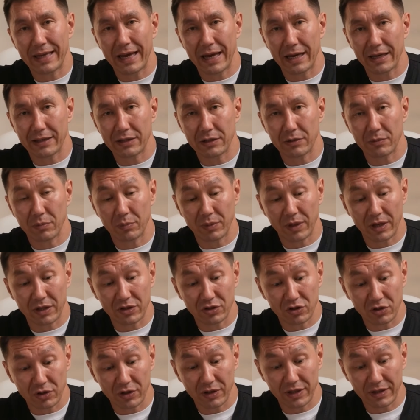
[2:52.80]
negative
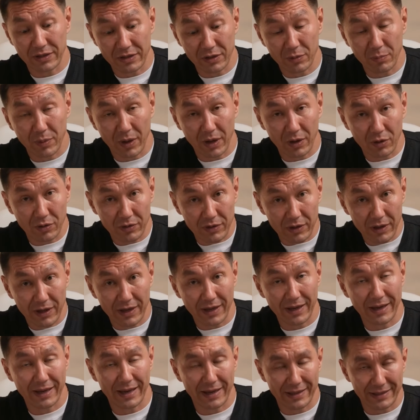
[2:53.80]
pressure in the mouth,
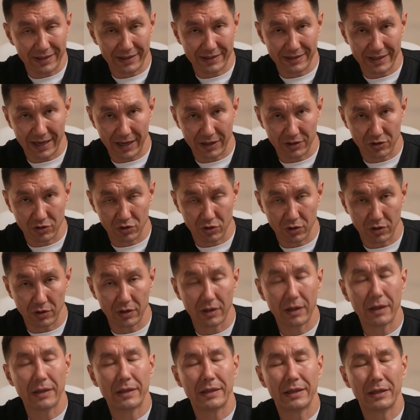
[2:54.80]
and the denture
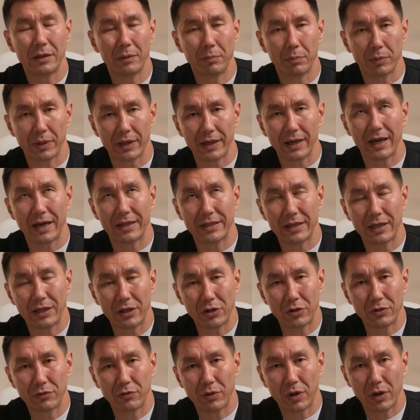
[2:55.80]
simply
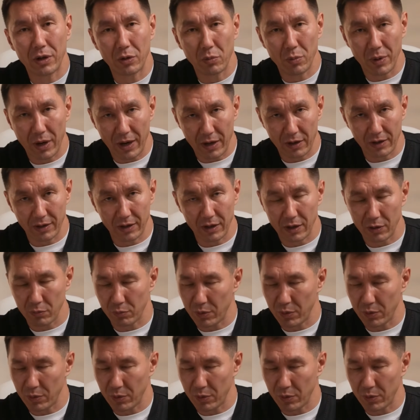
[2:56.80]
adheres very well,